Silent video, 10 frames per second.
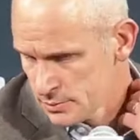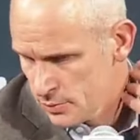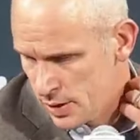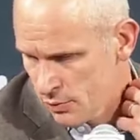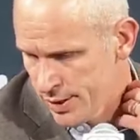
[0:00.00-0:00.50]
we
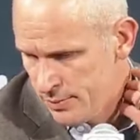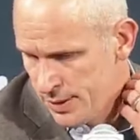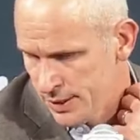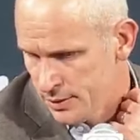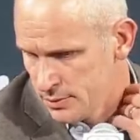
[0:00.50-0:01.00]
got to win the
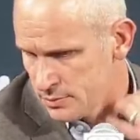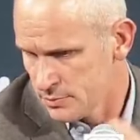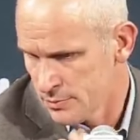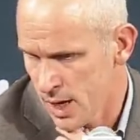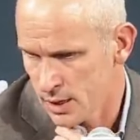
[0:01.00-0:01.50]
big
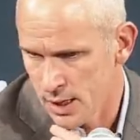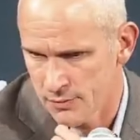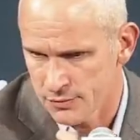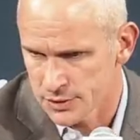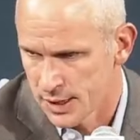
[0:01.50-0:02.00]

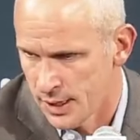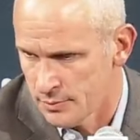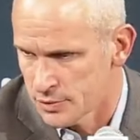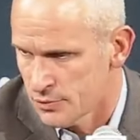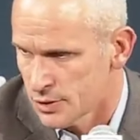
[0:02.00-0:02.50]
non-conference
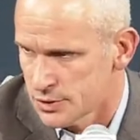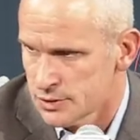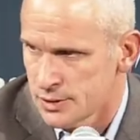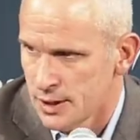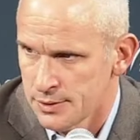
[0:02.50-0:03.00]
games versus
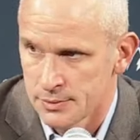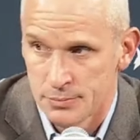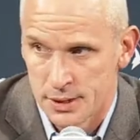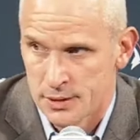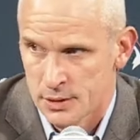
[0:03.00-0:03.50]
the other
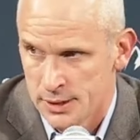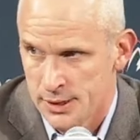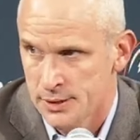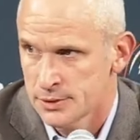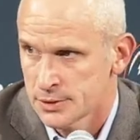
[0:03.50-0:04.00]
big
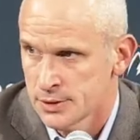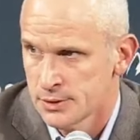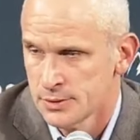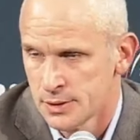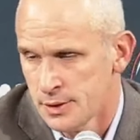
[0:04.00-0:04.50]
leagues to
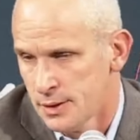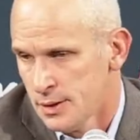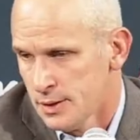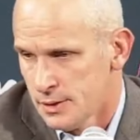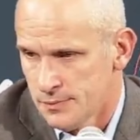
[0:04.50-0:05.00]

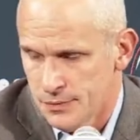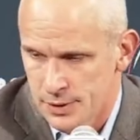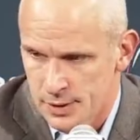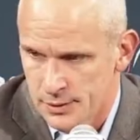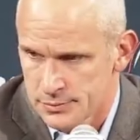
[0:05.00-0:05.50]
you
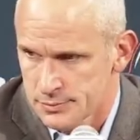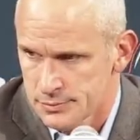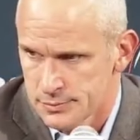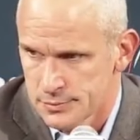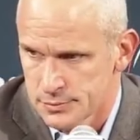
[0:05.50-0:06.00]
know
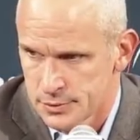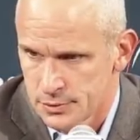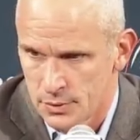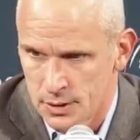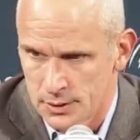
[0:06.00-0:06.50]

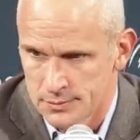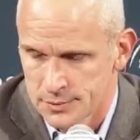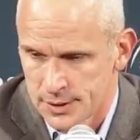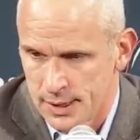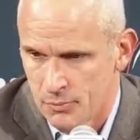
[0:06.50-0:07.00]
to uh,
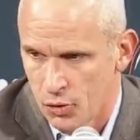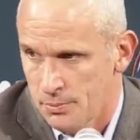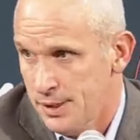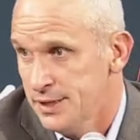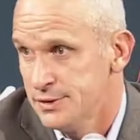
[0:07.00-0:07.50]
to get more
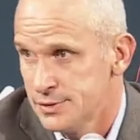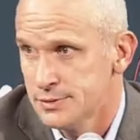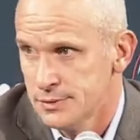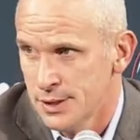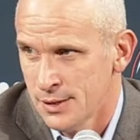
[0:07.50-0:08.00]
bids.
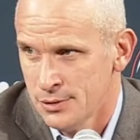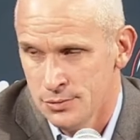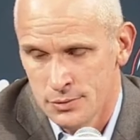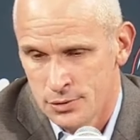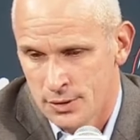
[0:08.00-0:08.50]
You know, you
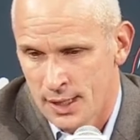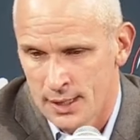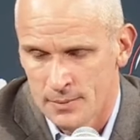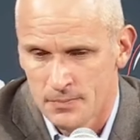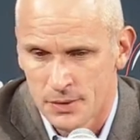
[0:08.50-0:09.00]
you
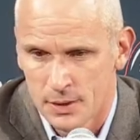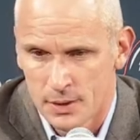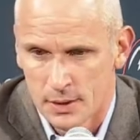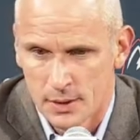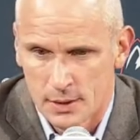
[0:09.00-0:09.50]
can't.
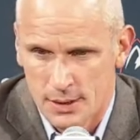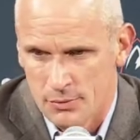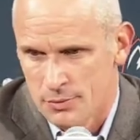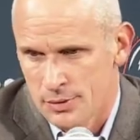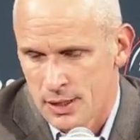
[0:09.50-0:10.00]
Yeah, you
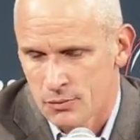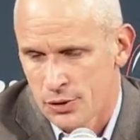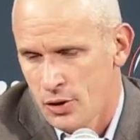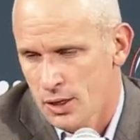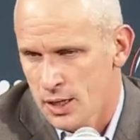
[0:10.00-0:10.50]
know, we, we got we
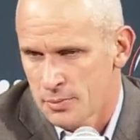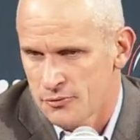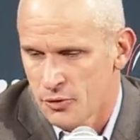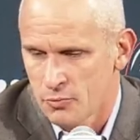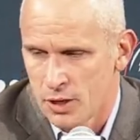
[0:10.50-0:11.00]
all got to
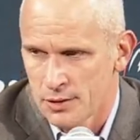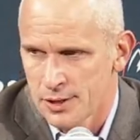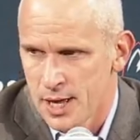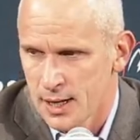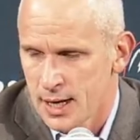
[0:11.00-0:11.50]
perform well in a
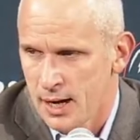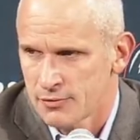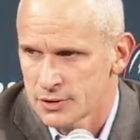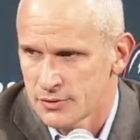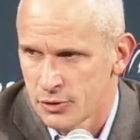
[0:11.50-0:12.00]

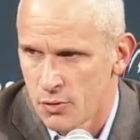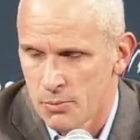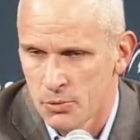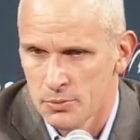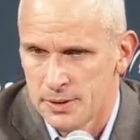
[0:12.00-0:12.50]
non-conference if we want
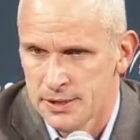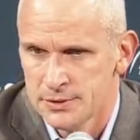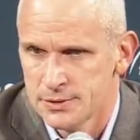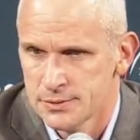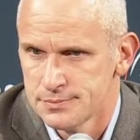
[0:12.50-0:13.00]
more bids.